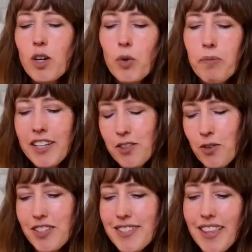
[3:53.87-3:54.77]
we might
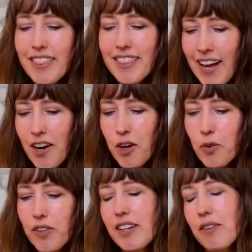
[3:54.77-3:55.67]
notice now
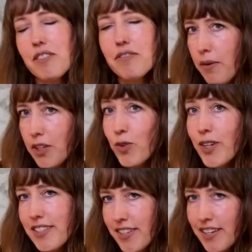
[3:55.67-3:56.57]
that we've increased
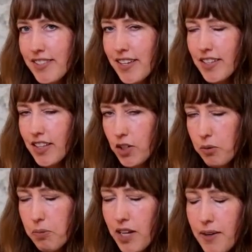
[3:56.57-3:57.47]
the text size a little
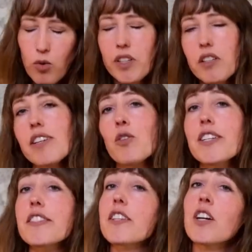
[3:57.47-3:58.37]
bit, we've
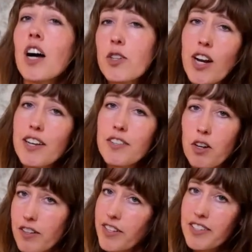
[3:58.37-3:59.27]
increased the contrast on
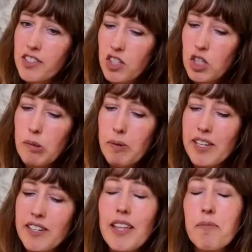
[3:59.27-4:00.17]
our text a little
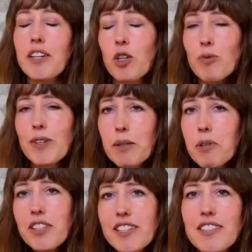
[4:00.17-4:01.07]
bit, but your
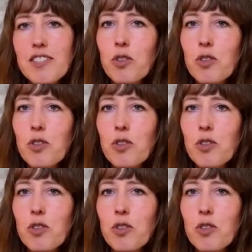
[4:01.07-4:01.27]
readability is still